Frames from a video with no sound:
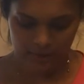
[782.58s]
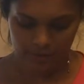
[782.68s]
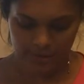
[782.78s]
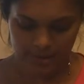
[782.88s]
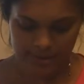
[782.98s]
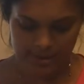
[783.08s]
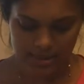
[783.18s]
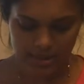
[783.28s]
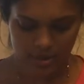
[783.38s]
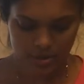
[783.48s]
With
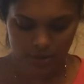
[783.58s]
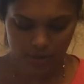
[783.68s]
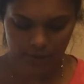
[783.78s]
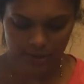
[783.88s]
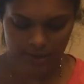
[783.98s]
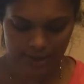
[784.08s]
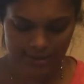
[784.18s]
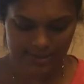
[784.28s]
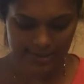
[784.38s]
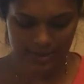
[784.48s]
ECG showing ST